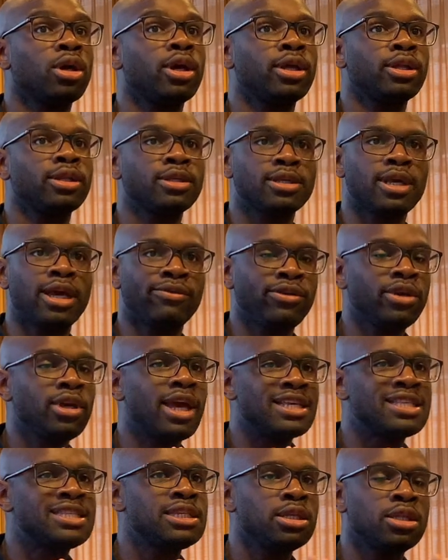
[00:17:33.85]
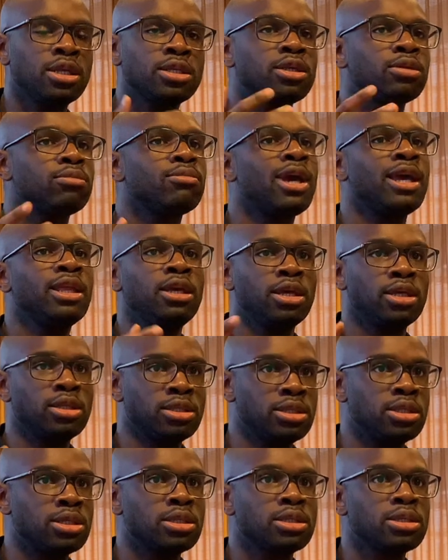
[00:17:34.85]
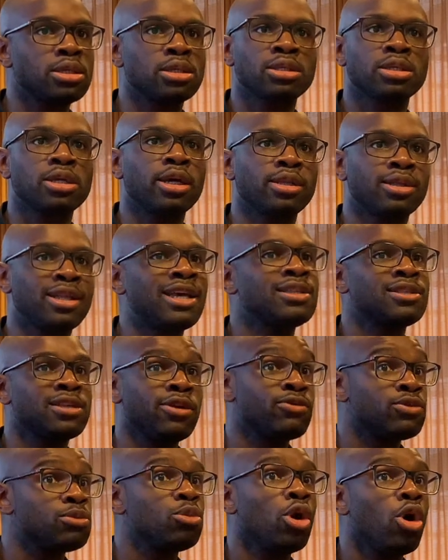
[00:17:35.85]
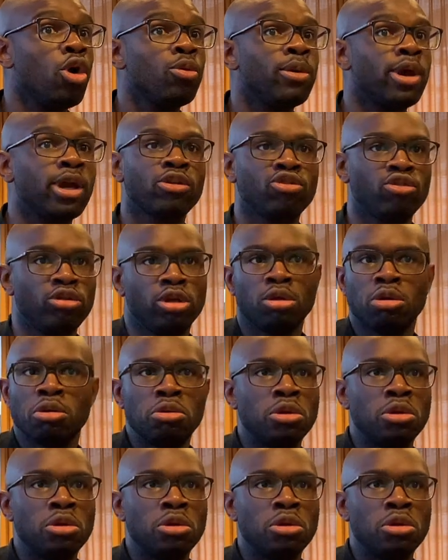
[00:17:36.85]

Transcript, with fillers: And I think I see this in many instances, and that gives me hope actually,